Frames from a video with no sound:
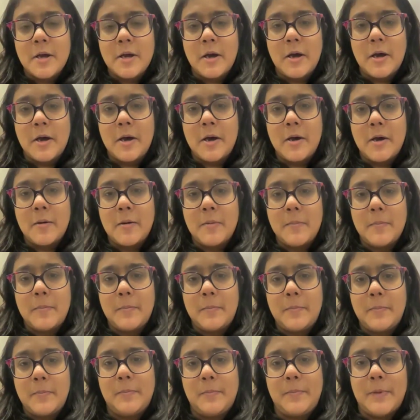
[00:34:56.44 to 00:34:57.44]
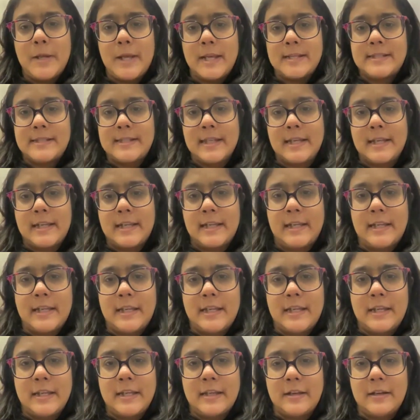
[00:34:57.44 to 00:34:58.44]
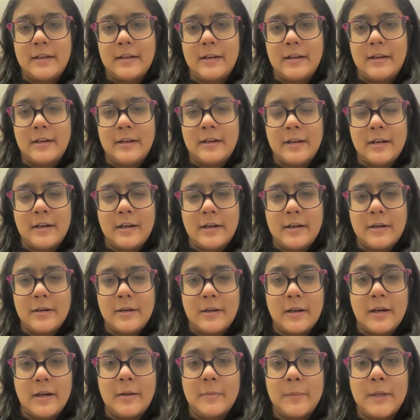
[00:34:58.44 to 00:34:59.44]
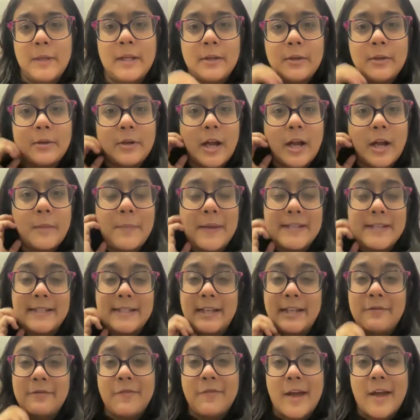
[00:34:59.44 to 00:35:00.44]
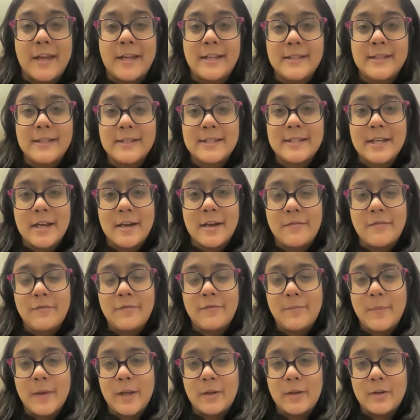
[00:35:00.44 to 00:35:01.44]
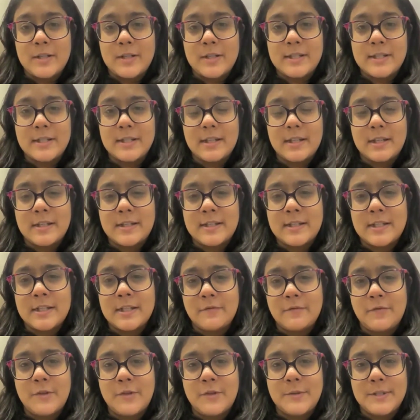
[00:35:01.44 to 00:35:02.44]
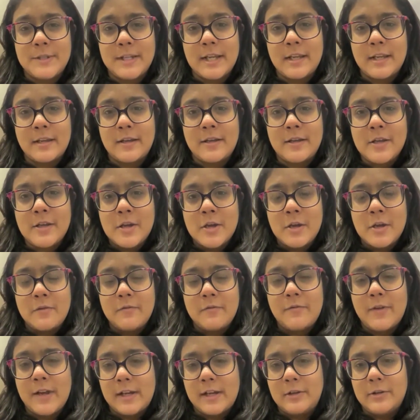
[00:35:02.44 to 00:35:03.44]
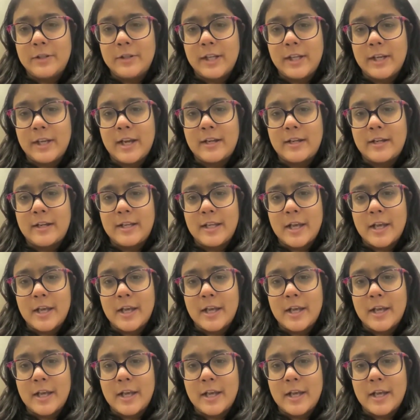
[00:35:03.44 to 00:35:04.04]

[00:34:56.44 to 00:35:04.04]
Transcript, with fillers: uh, basically, uh, I mean, you can't basically find stuff because it's confusing when looking at